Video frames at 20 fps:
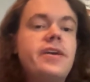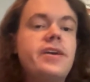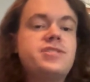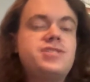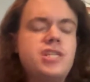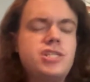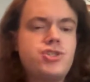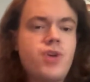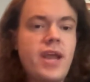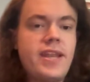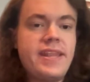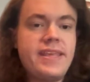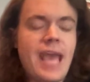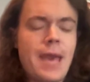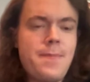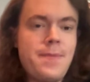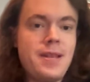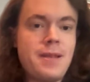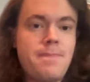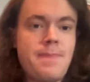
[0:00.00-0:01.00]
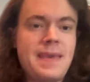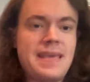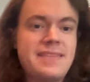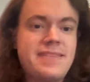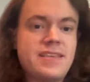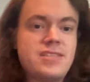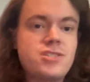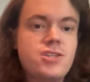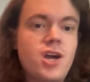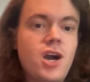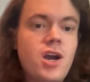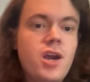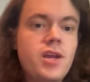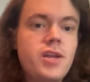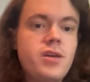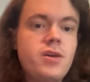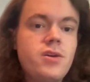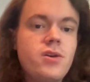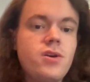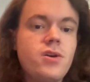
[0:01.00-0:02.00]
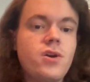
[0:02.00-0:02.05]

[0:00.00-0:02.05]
she's trying to get me to pick this card.